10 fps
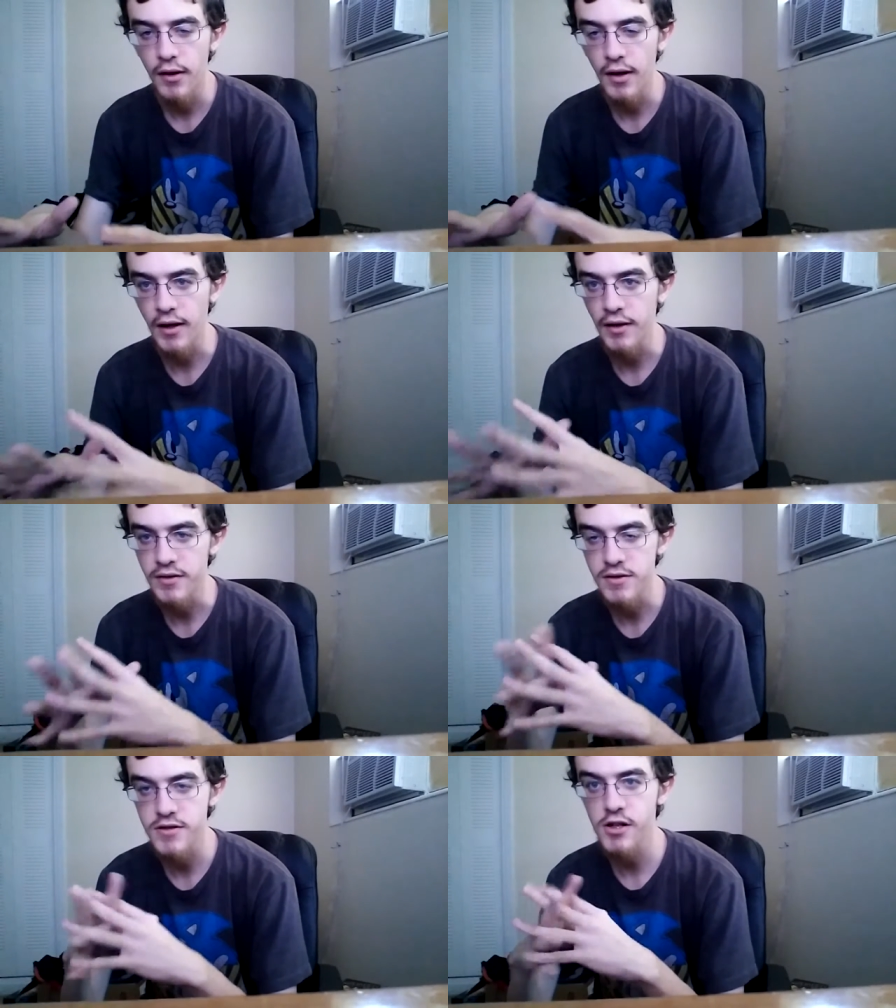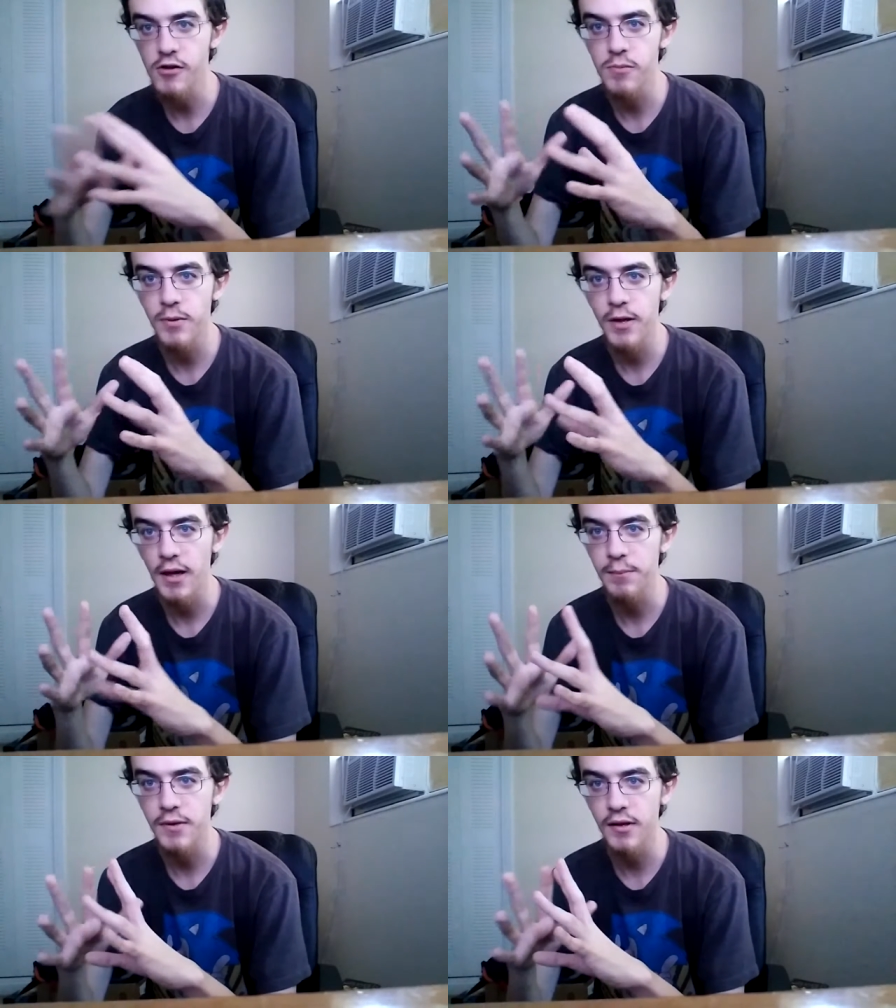And Soap
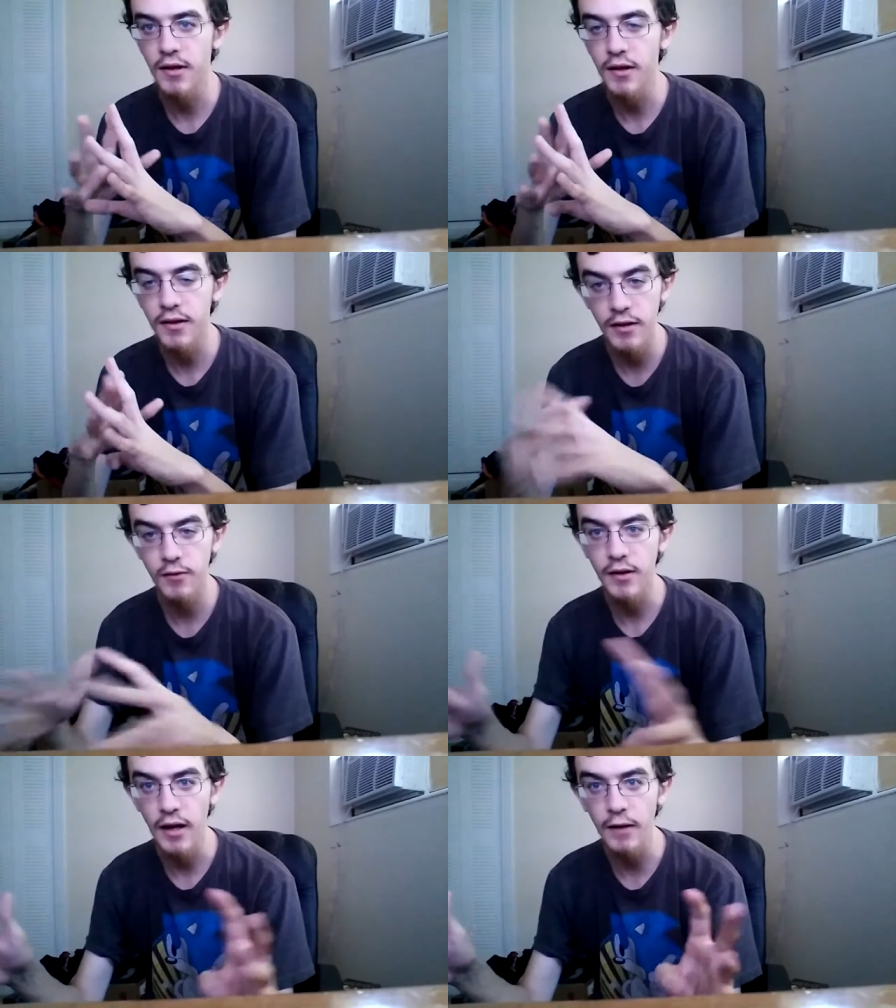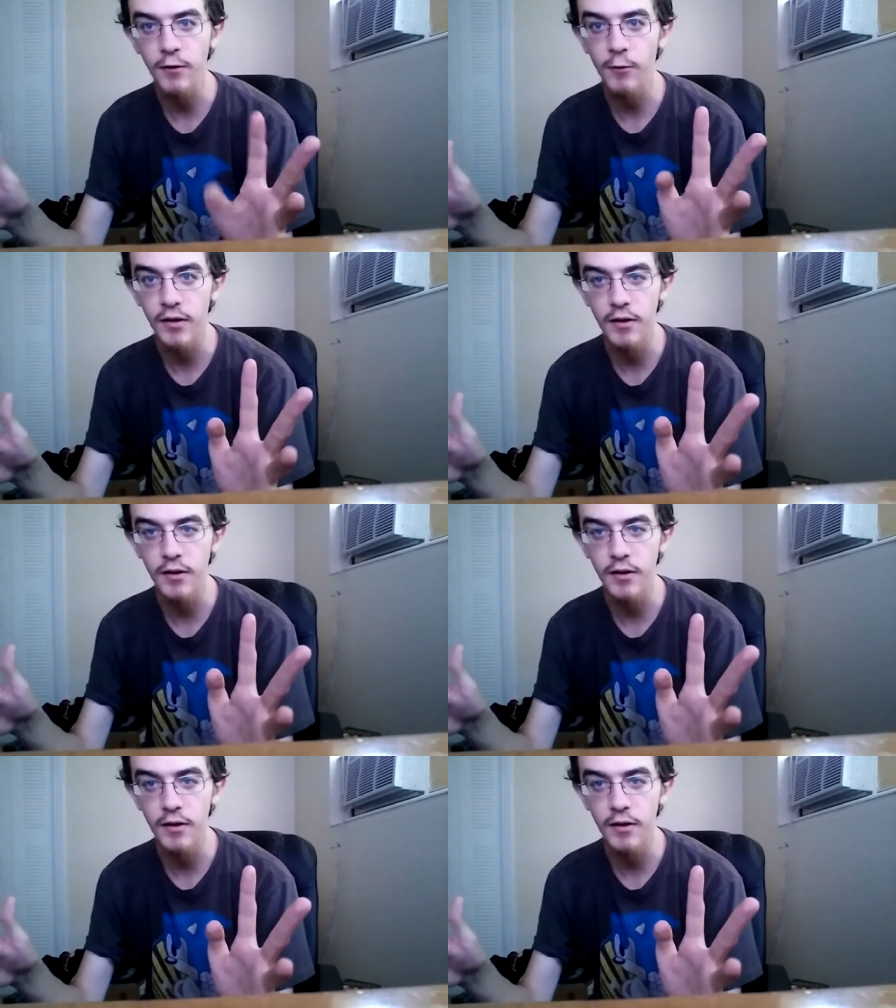kept killing everyone.